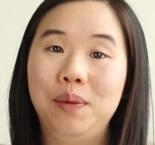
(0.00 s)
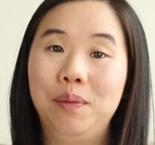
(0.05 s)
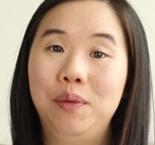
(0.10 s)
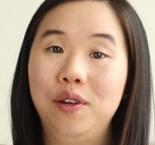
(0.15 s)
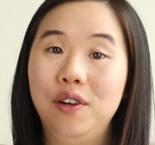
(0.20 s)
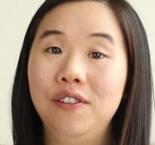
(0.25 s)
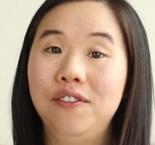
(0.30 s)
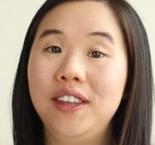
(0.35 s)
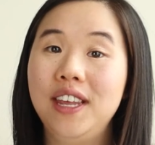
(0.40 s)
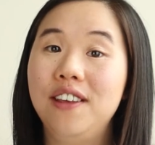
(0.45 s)

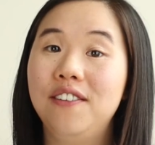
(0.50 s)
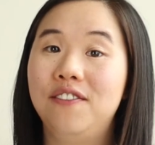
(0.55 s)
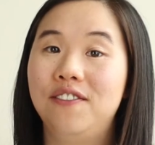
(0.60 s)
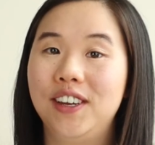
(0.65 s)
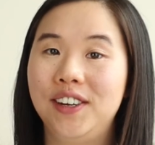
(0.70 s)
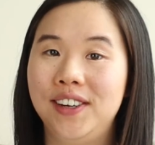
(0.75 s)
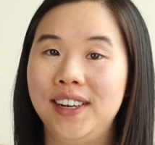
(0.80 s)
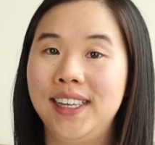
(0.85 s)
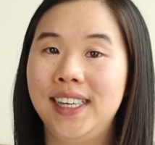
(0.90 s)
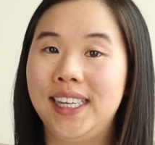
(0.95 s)
improve the
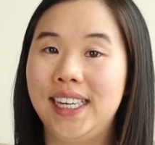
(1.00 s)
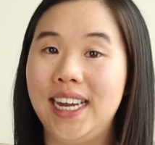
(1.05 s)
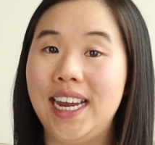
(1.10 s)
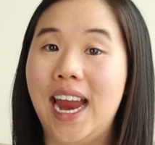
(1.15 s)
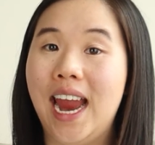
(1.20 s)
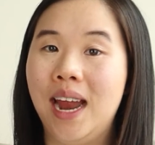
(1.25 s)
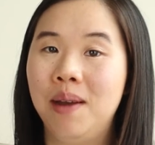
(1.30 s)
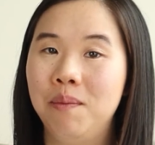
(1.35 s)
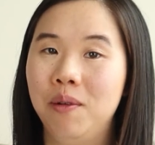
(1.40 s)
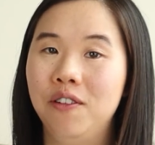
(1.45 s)

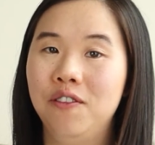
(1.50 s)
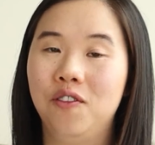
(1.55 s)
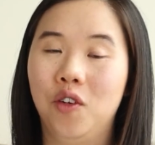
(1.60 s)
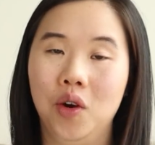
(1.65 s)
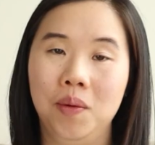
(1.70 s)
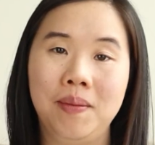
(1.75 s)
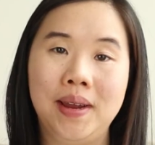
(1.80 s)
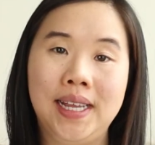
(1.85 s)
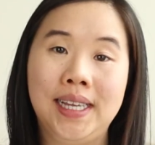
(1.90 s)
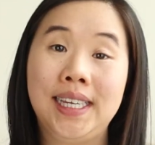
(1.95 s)
efficiency and
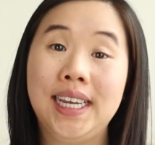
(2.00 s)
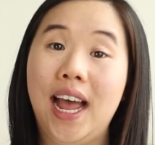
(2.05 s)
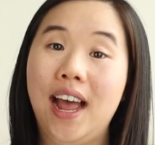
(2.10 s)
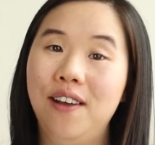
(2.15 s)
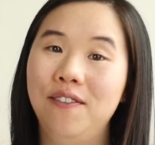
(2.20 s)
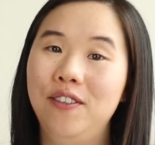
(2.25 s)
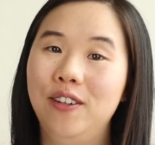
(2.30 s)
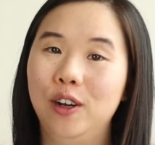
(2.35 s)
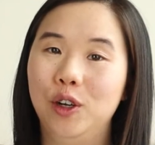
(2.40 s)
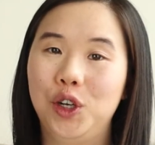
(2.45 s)
performance
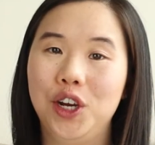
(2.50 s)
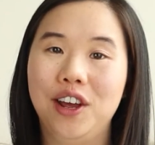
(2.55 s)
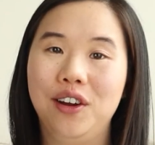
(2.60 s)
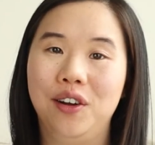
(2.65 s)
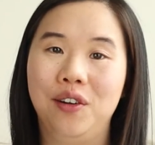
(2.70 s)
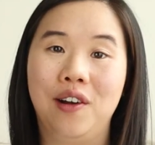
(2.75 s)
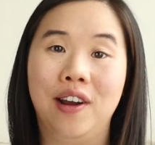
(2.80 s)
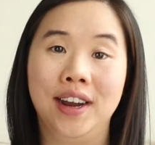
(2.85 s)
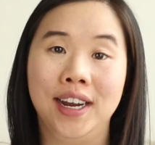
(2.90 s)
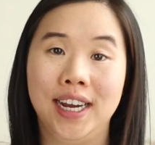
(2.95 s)
of your
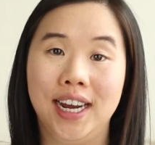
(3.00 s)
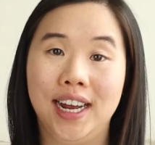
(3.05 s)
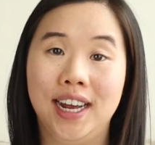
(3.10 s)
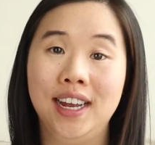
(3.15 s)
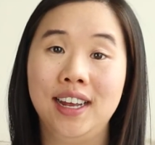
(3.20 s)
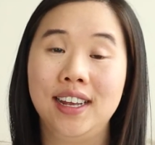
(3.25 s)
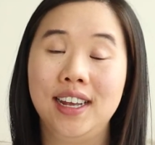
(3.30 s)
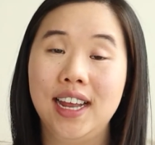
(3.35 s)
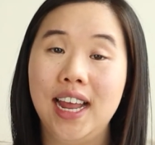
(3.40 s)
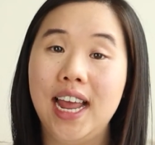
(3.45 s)

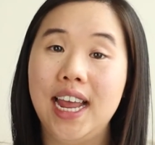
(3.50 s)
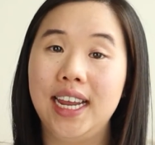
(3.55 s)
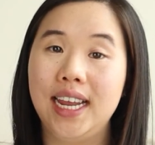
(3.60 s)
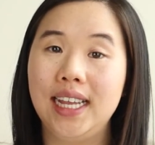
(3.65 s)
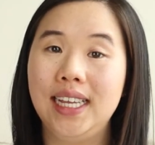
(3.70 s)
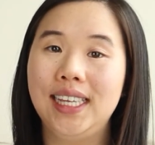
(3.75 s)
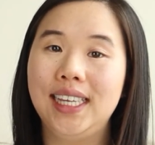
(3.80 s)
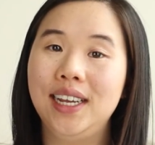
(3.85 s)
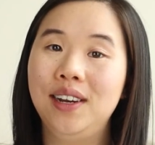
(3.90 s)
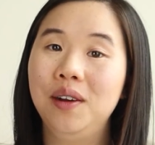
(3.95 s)
Chaturanga,
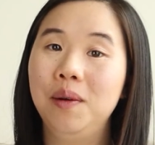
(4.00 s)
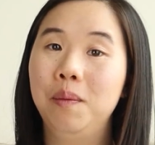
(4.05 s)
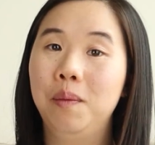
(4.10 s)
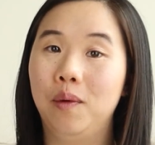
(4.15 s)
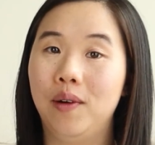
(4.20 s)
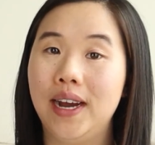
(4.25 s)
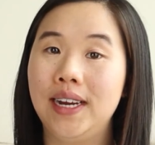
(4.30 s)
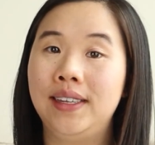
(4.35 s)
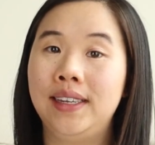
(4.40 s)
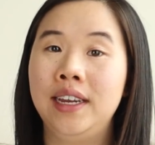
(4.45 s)
consider
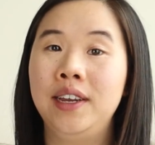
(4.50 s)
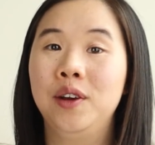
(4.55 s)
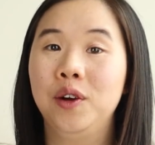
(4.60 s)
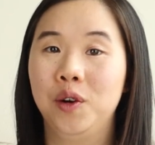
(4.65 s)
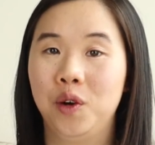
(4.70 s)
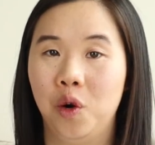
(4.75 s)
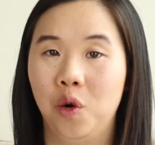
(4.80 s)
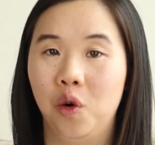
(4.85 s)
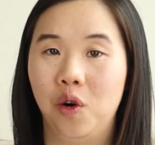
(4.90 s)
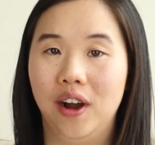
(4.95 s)
bracing
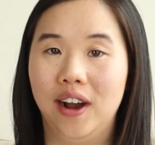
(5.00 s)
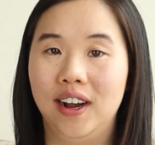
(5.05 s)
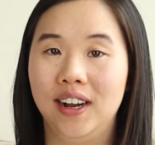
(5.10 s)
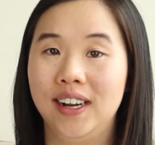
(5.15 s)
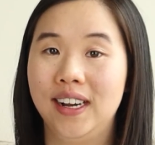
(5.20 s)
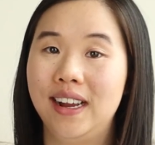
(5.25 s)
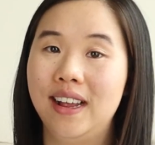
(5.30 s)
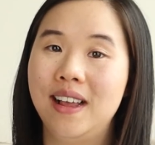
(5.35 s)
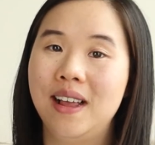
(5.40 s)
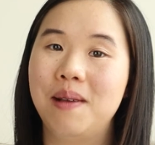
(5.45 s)
your core.
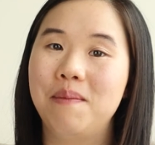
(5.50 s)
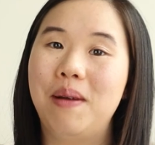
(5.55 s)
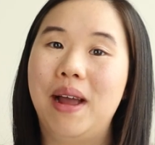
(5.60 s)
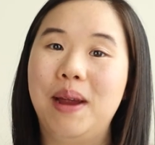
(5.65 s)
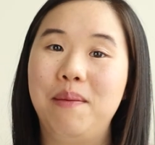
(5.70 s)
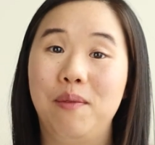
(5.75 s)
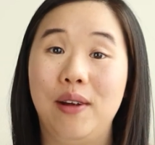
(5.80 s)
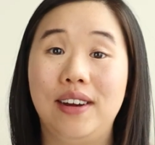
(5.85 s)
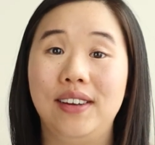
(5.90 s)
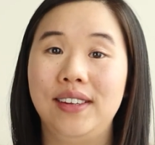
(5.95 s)

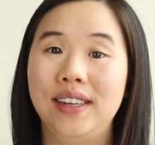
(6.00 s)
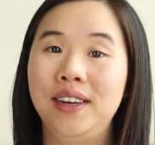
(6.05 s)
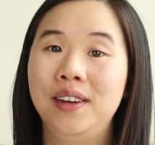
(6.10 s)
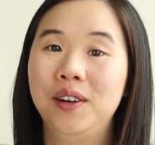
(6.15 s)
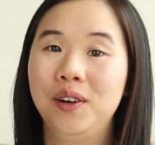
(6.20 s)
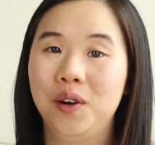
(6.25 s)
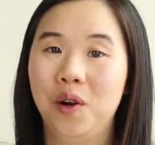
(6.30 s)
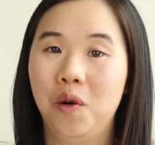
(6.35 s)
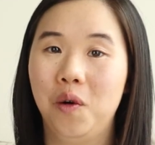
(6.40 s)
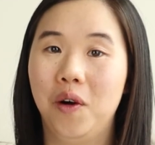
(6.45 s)
By bracing
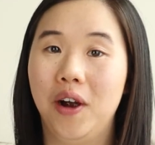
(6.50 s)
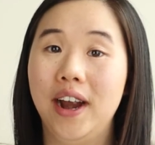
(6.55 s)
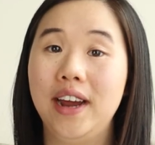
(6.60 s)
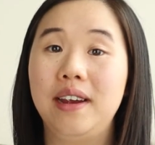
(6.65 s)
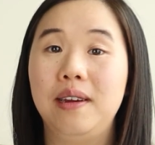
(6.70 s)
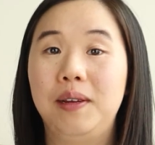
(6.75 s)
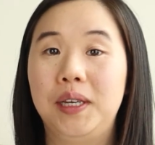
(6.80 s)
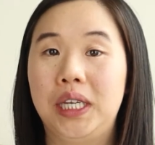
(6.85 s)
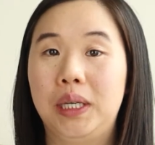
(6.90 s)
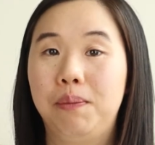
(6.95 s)
your core,
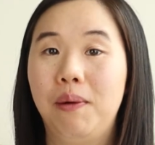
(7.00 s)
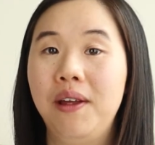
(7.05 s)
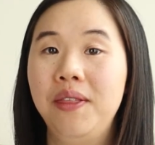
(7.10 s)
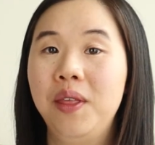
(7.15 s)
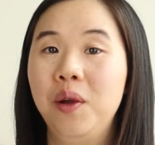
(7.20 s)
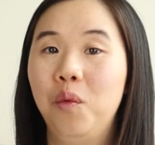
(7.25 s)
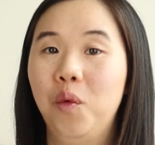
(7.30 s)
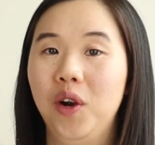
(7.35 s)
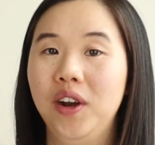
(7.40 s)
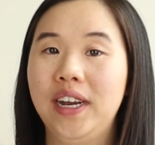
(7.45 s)
you
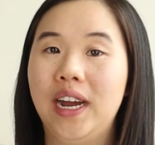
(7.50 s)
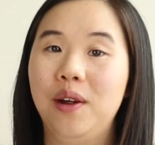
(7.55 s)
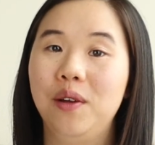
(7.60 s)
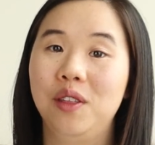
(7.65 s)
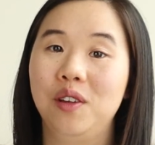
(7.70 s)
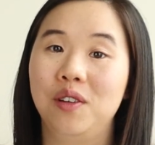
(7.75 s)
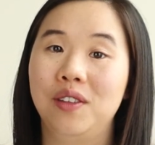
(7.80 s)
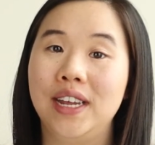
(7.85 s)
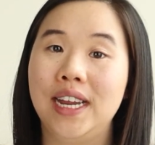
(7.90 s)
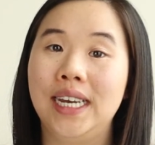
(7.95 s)
spread the
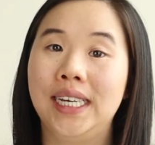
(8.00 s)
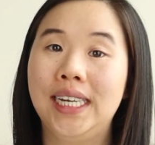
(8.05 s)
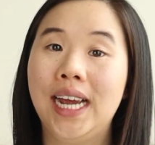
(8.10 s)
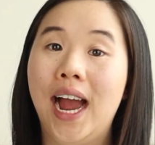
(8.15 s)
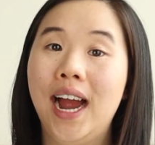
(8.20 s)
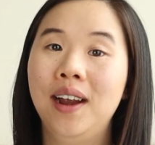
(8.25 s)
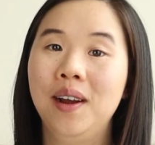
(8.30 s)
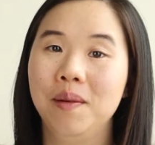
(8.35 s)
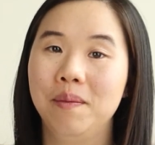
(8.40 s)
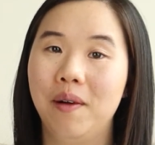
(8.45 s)
workout through the
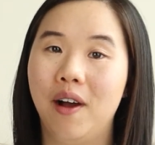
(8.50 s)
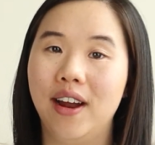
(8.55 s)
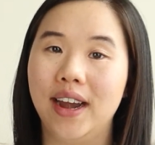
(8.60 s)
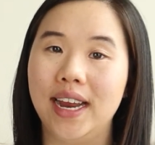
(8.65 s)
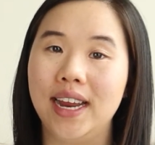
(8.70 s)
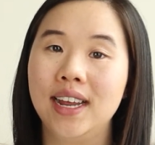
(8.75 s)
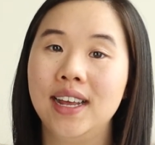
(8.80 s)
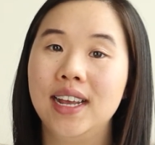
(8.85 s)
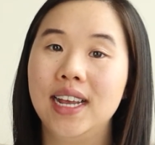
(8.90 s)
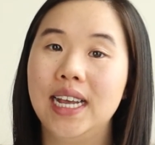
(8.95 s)
entire
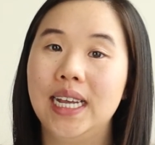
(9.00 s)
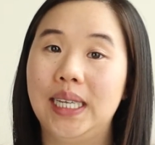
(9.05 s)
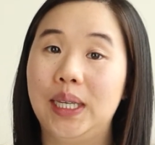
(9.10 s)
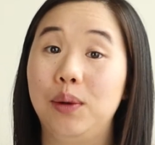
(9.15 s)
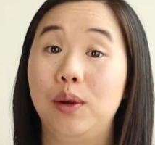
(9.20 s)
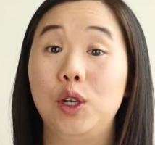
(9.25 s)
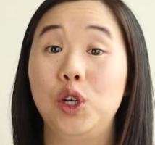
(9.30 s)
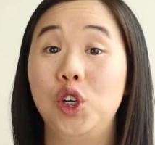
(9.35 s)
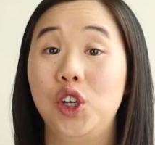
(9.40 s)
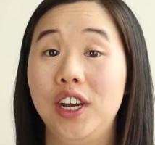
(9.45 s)
body
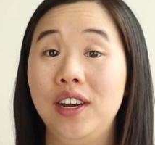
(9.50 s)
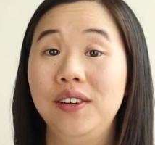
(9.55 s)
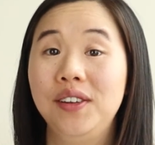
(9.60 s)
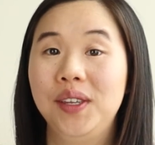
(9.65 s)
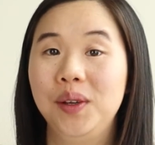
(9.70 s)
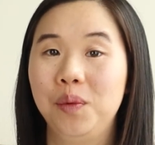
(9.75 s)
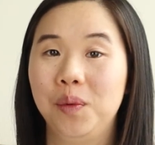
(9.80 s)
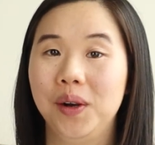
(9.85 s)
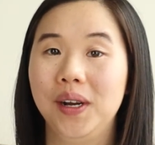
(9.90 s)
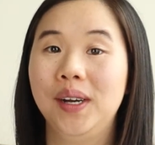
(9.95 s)
so it shares
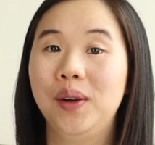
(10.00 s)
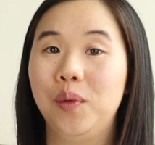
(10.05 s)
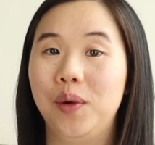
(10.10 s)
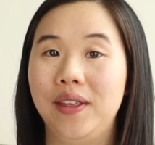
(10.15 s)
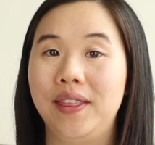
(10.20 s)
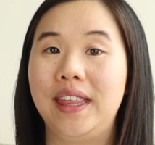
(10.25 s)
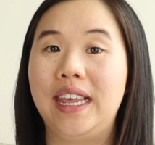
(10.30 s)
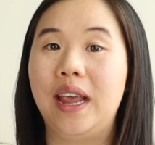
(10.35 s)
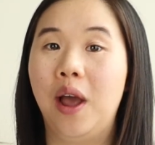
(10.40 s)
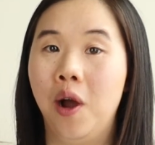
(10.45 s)
the work
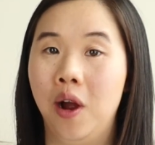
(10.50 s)
with the